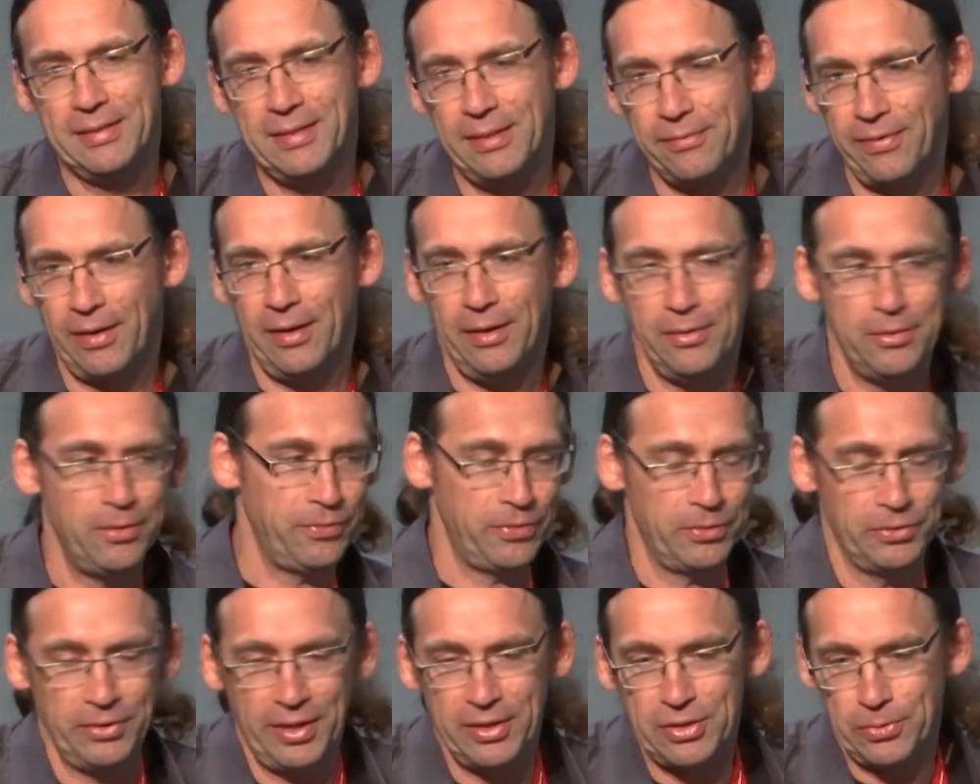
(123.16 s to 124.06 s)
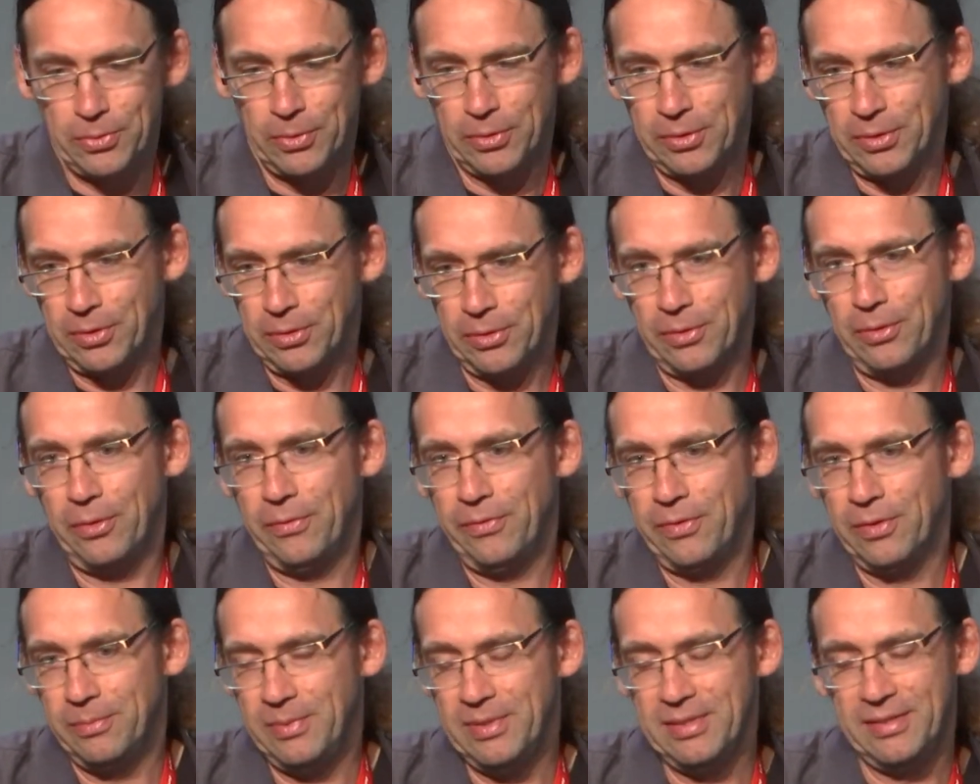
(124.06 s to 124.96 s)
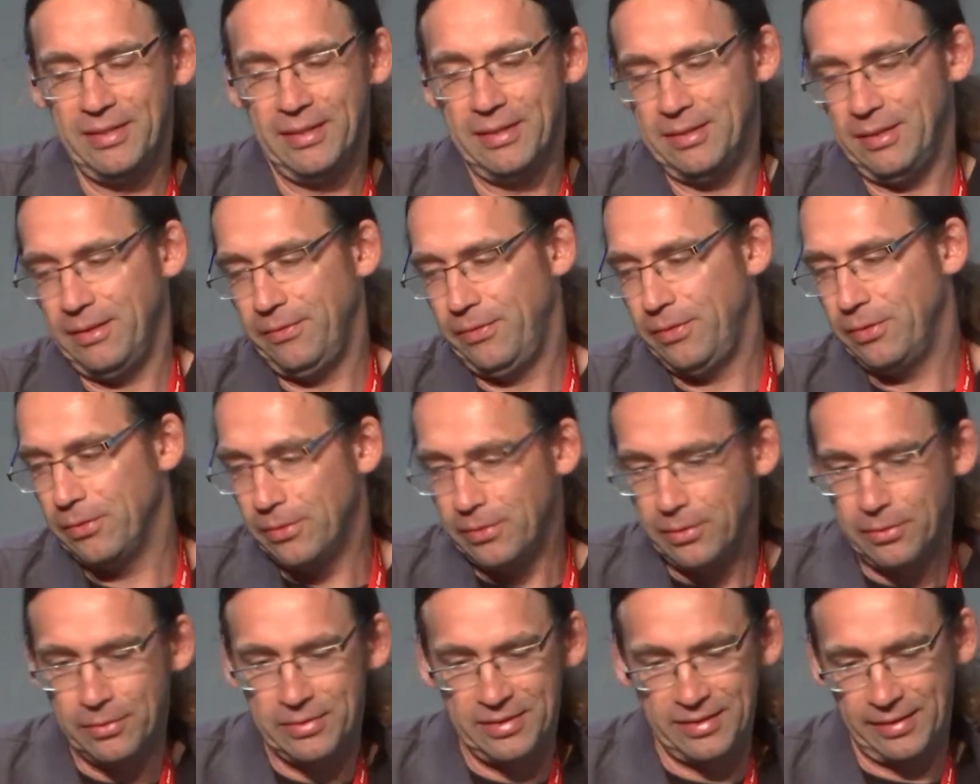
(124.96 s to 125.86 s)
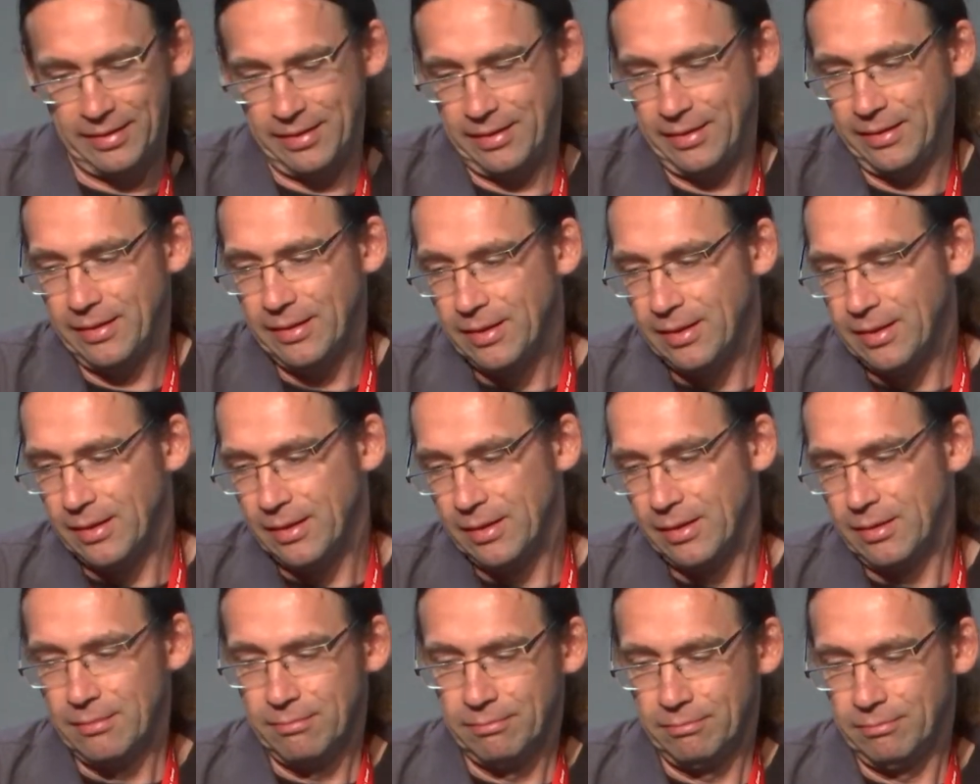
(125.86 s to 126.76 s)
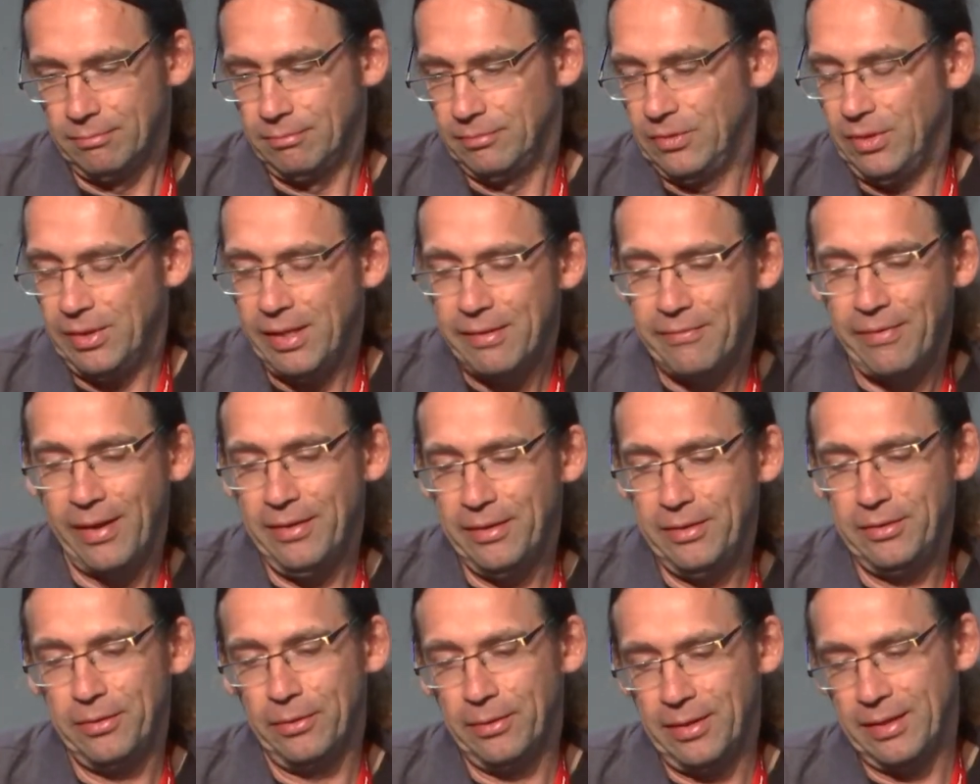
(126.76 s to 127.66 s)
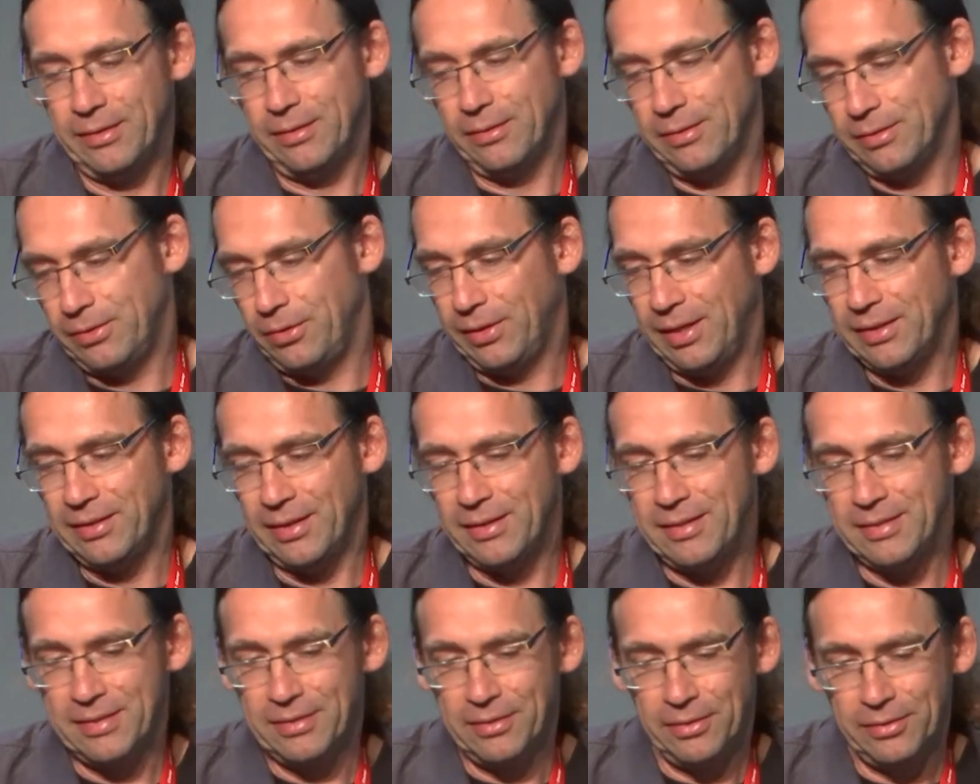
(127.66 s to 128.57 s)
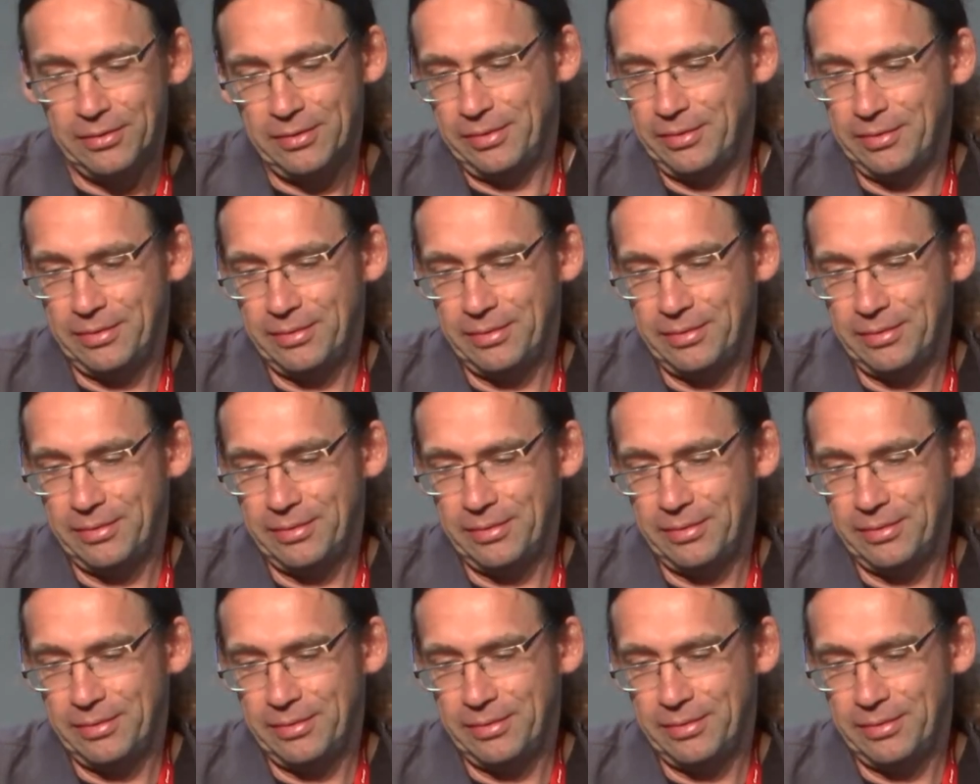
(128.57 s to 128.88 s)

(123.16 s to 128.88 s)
the value of your network or of your business. If you use not a valid token or a token that is not